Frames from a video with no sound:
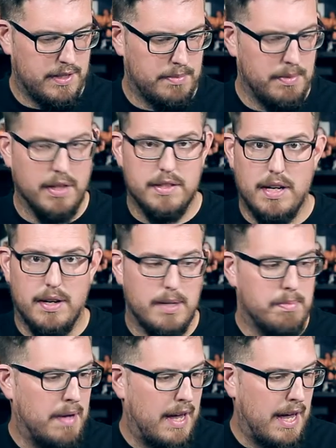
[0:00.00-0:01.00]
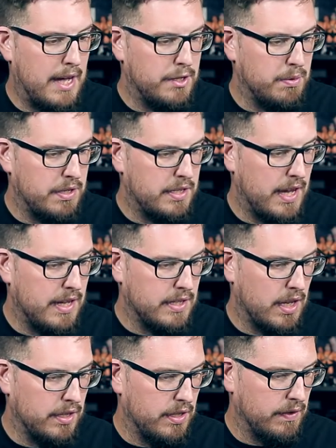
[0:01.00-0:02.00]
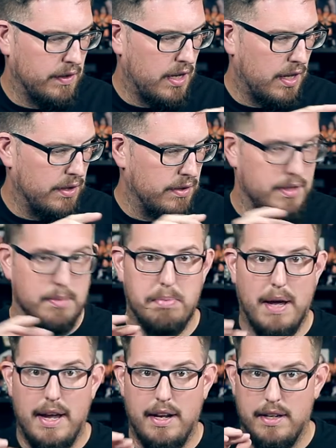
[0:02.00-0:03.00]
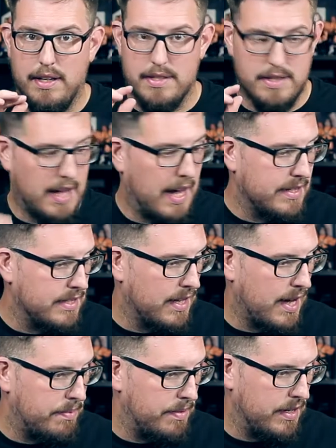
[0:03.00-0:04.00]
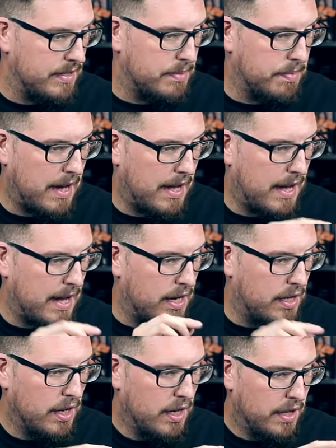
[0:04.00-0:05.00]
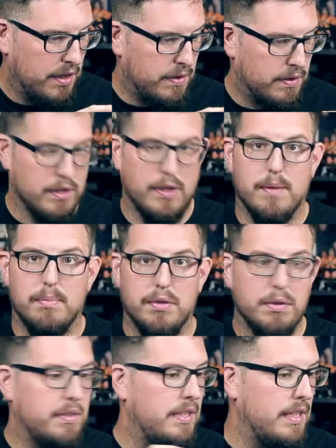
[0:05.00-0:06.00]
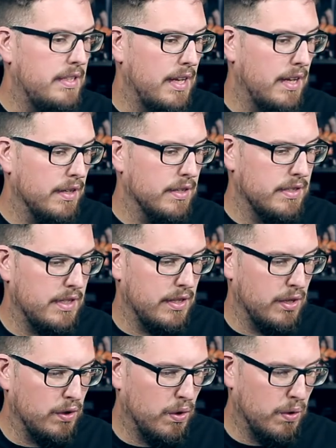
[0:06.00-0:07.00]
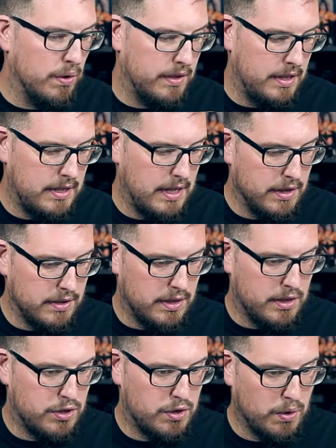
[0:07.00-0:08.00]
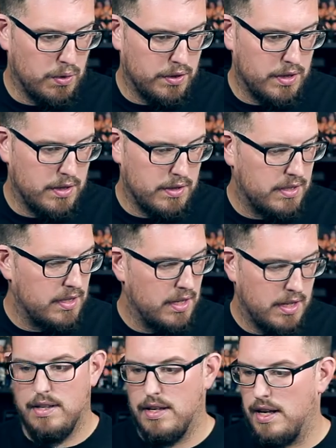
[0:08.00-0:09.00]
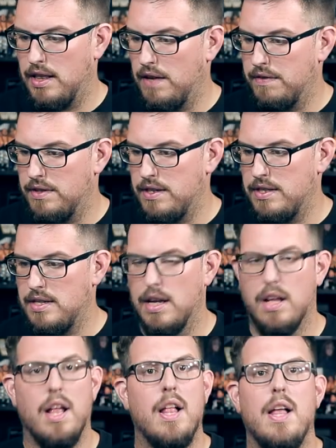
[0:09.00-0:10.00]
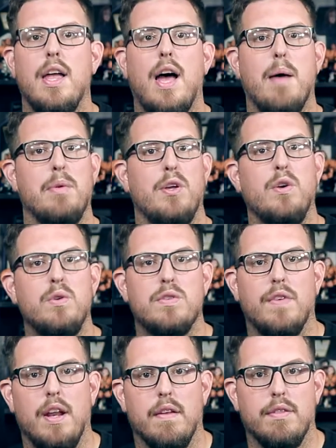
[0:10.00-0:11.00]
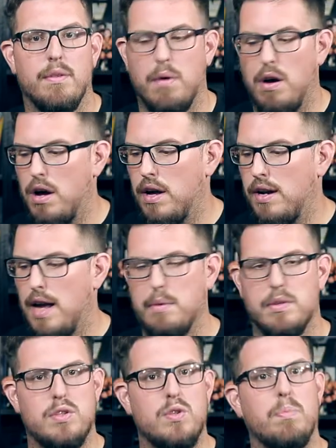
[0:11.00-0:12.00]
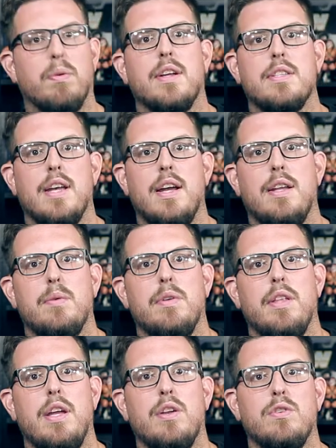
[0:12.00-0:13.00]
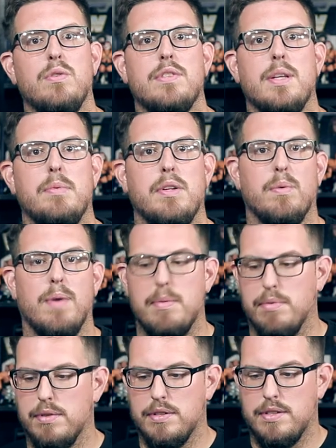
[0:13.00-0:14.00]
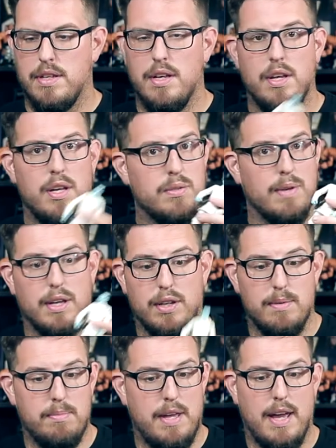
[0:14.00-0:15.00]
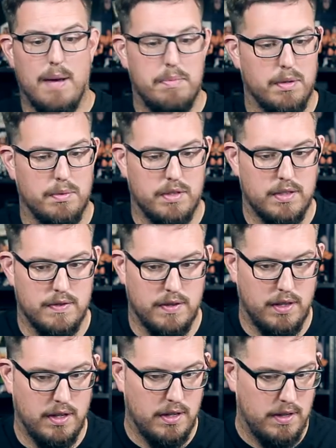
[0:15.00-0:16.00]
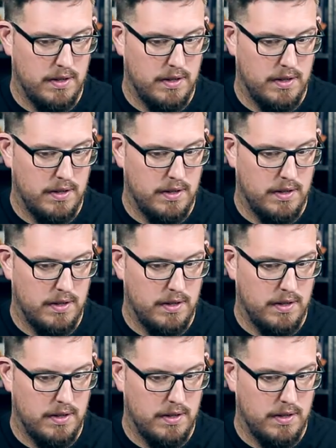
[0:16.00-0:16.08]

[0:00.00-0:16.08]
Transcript: military badge, which has all the different colors, the paint is not sloppy, it's spot on. There's little blue details and the gold details and the shoulders. I love the detail. I'm a huge fan of Thrawn. I was super excited when they introduced him into Rebels, so I couldn't be happier with this figure.